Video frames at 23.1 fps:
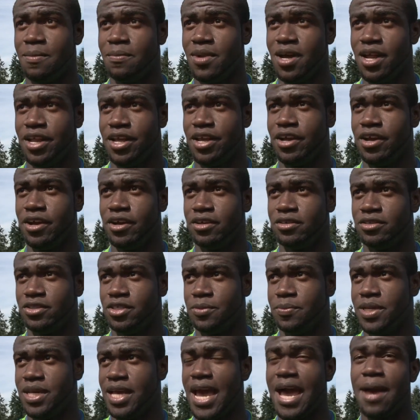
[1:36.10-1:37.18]
I'm not here
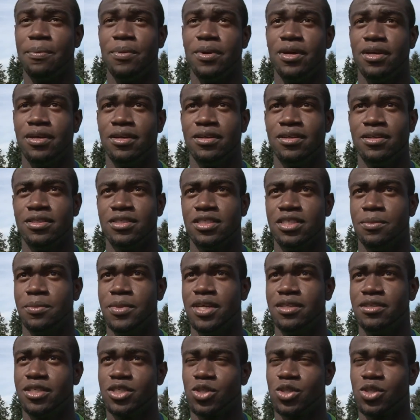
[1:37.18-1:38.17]
to be happy to be in